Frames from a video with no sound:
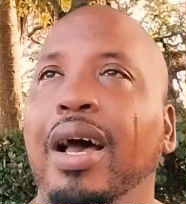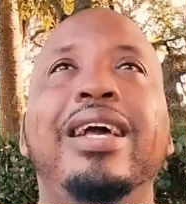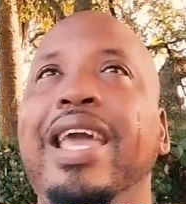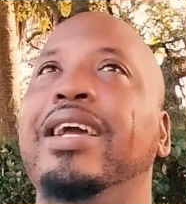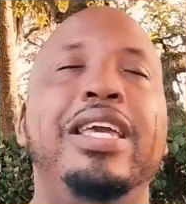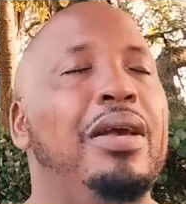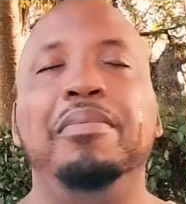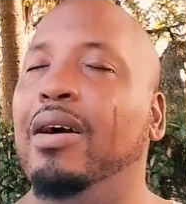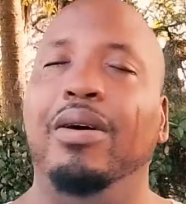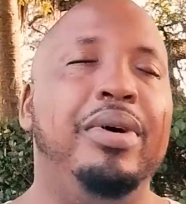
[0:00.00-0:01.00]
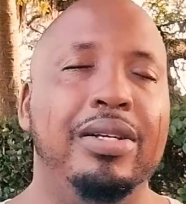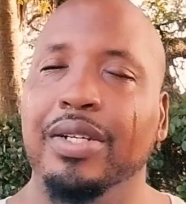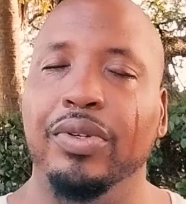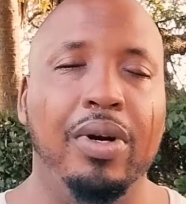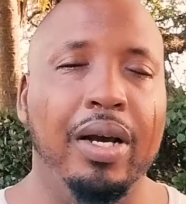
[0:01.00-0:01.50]
I can't keep. I'm not gonna
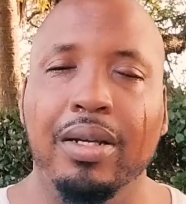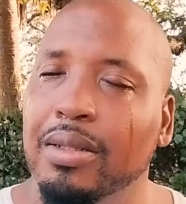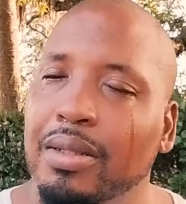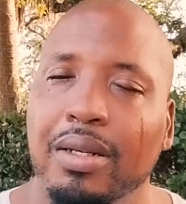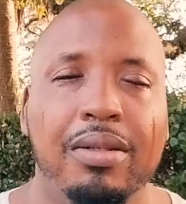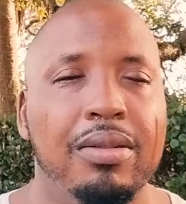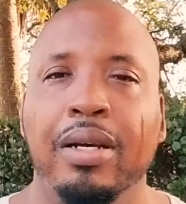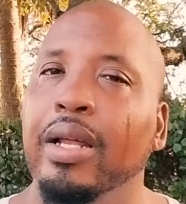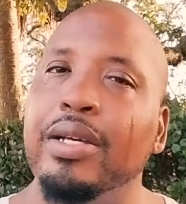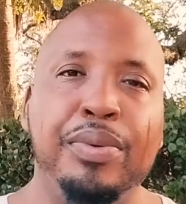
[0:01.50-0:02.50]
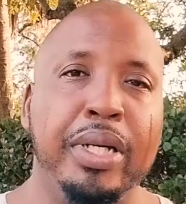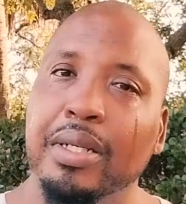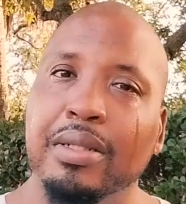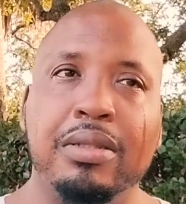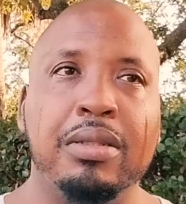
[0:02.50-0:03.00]
apologize for crying. You know, it is what
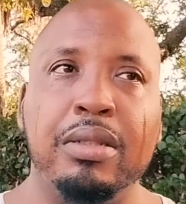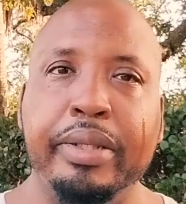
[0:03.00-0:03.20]
it is.